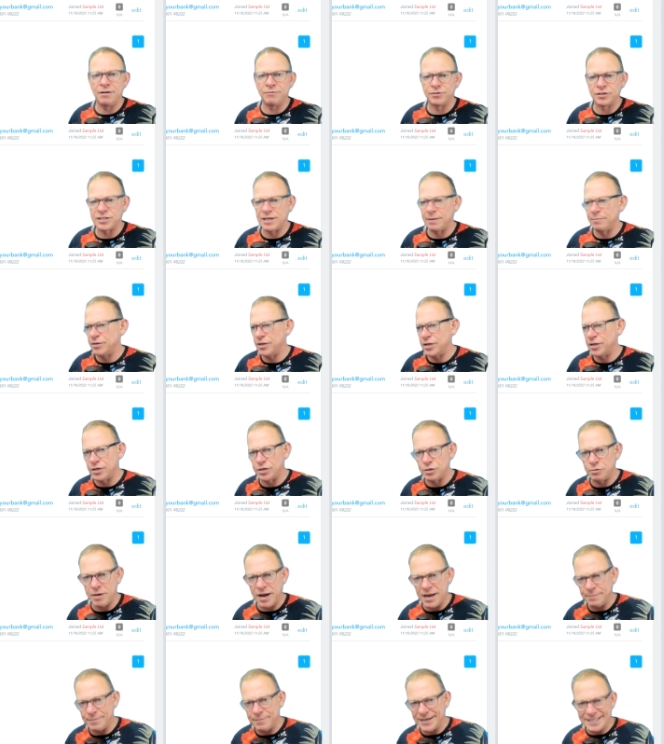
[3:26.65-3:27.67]
For example, you can do
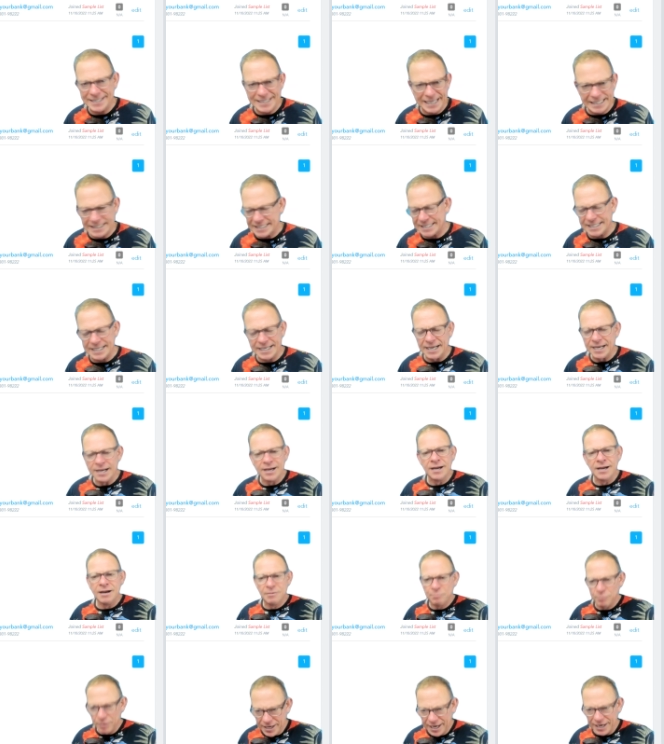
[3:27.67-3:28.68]
A B testing.
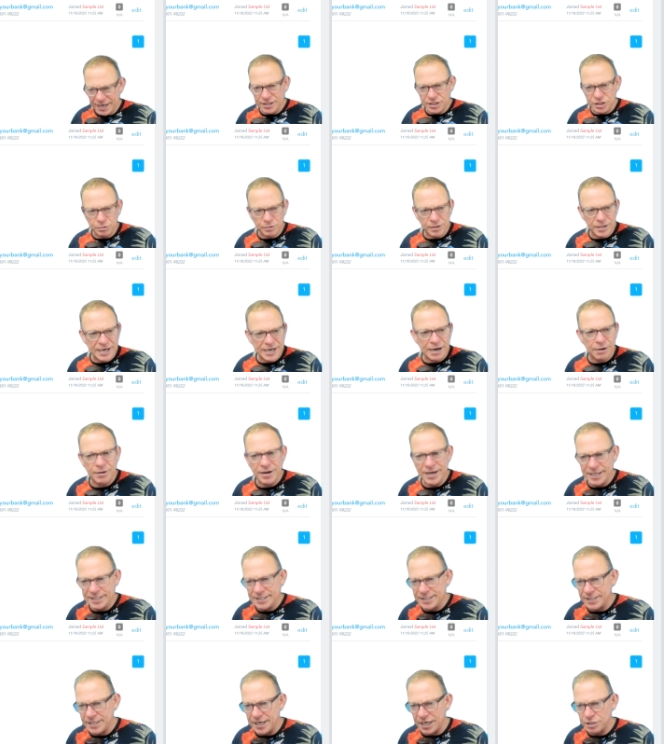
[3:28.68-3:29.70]
We'll get into it now.
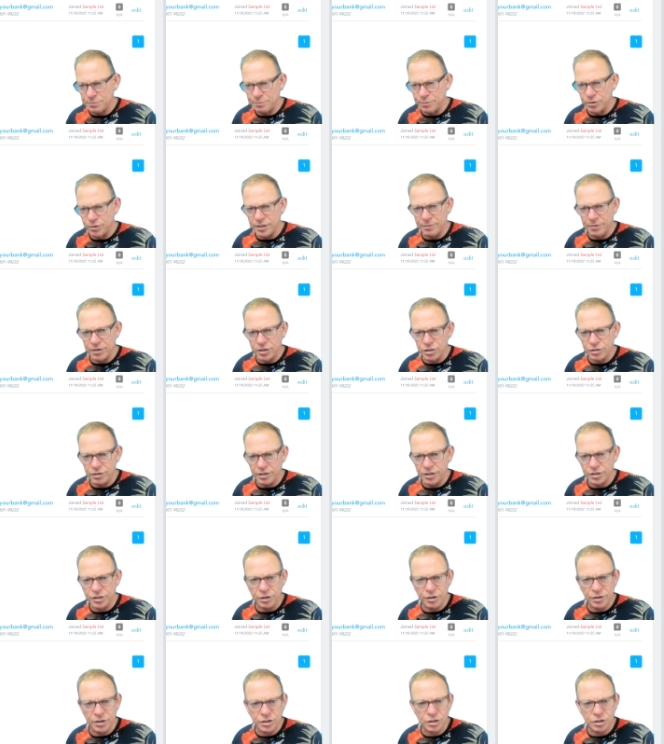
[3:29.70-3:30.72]
Here's the dashboard. I'm going to try and
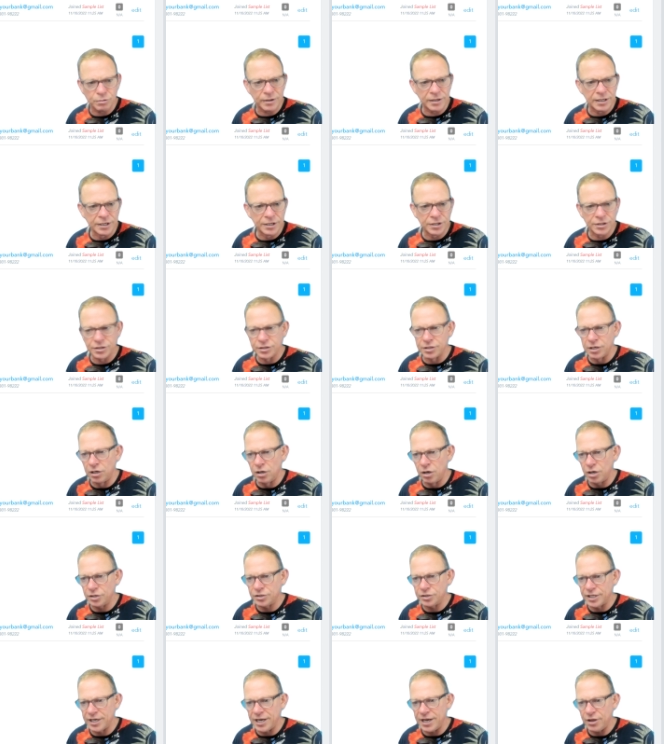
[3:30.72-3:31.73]
show you this quickly because there's a
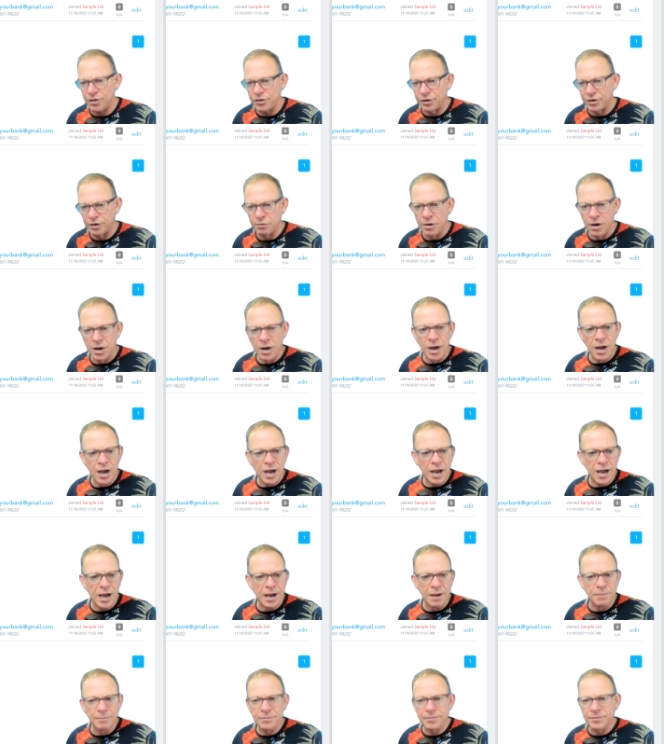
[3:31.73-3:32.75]
lot to get through.
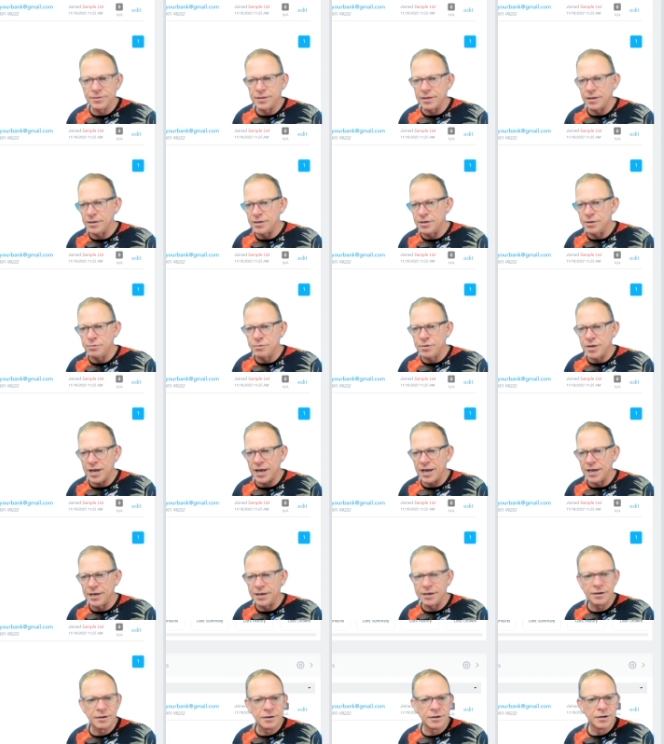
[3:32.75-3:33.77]
Um, you
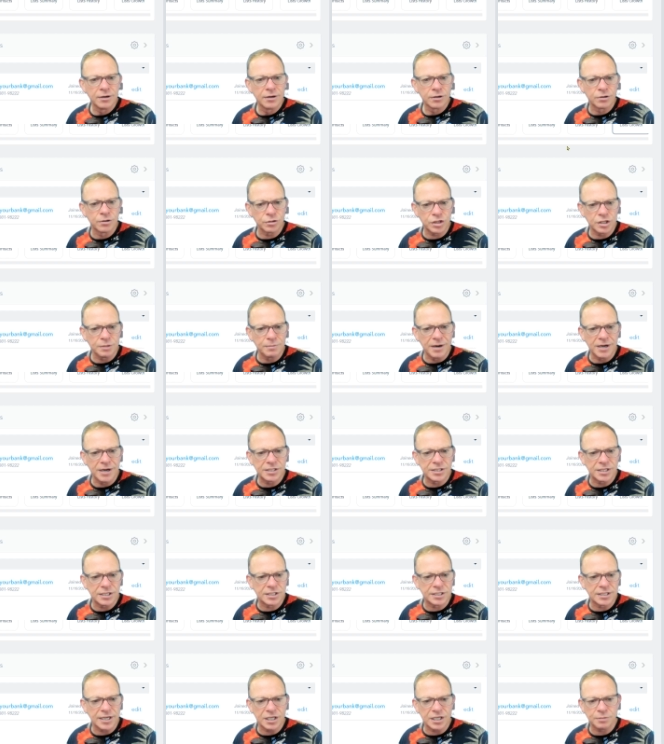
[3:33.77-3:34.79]
can customize
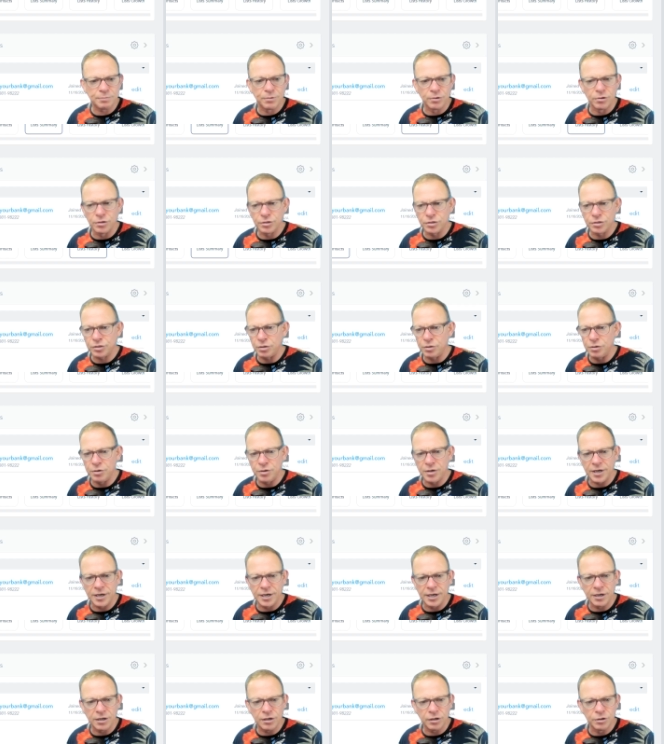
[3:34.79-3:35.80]
this dashboard so you can
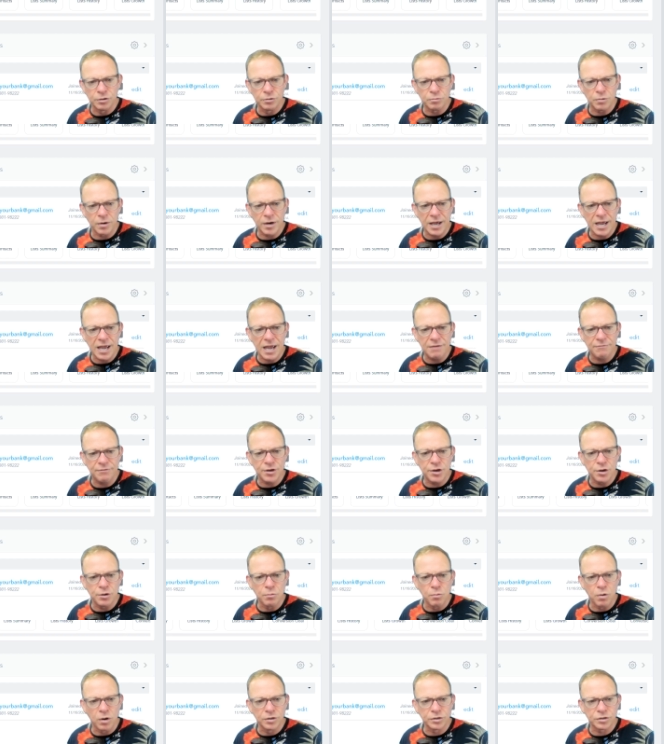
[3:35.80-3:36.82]
include whatever
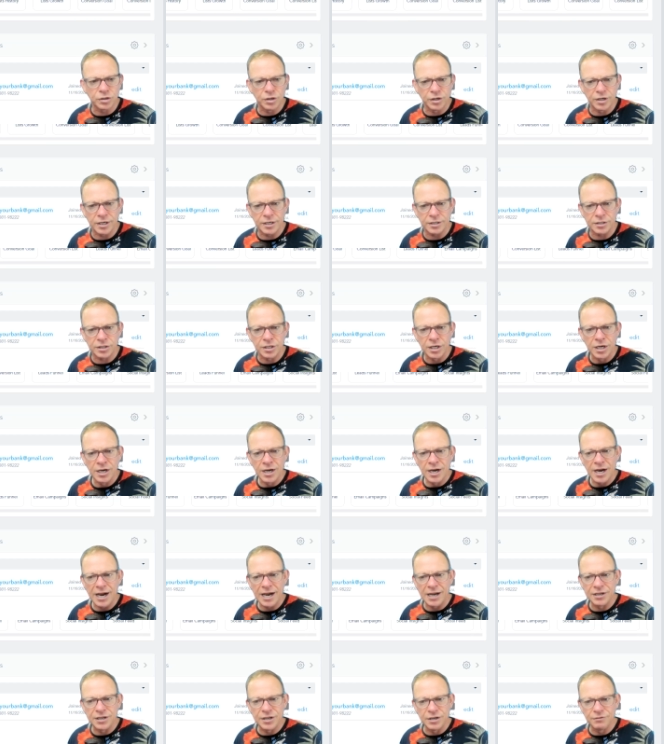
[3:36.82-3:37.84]
you want on it.
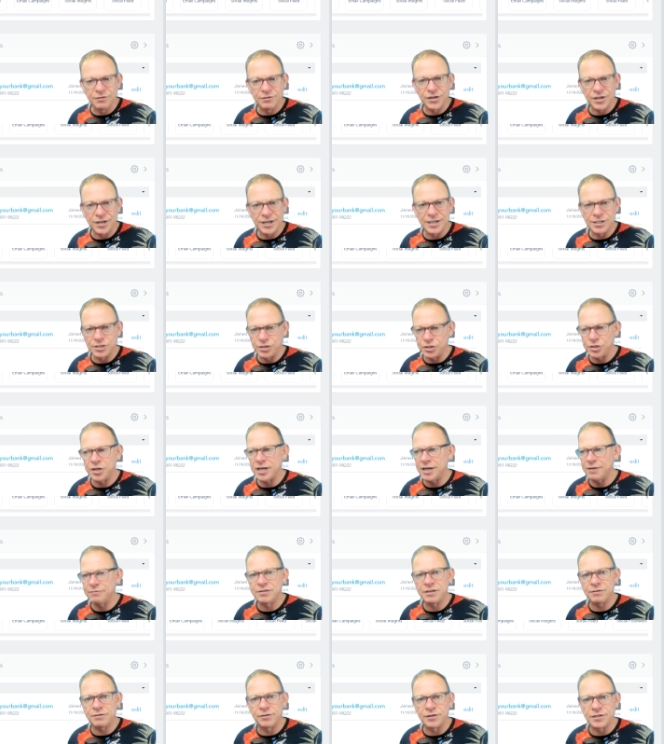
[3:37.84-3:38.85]
And the other thing is you can have
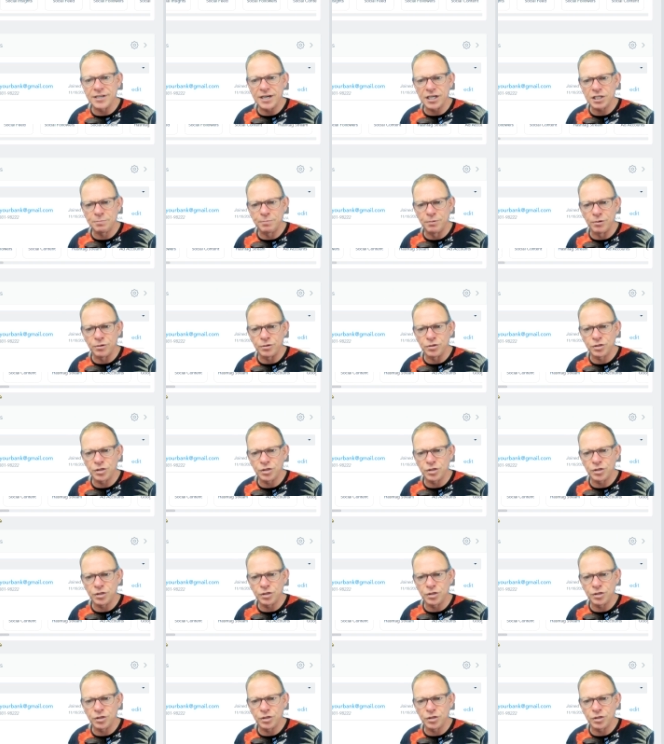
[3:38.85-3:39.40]
different dashboards.